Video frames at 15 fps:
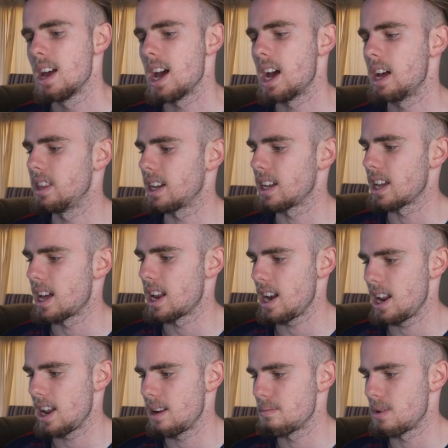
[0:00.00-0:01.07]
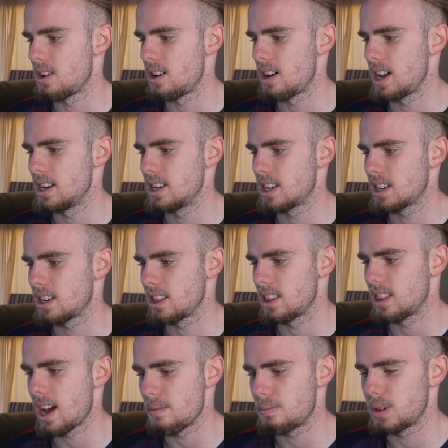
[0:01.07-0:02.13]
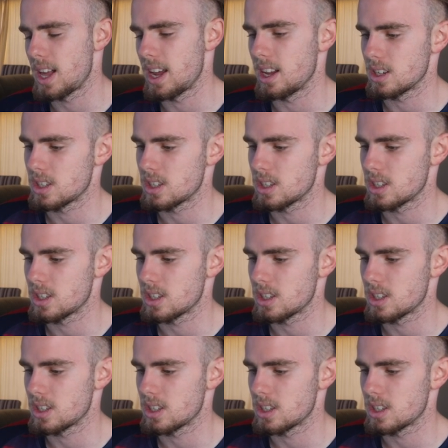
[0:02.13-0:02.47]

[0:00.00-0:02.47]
and then get in behind that player.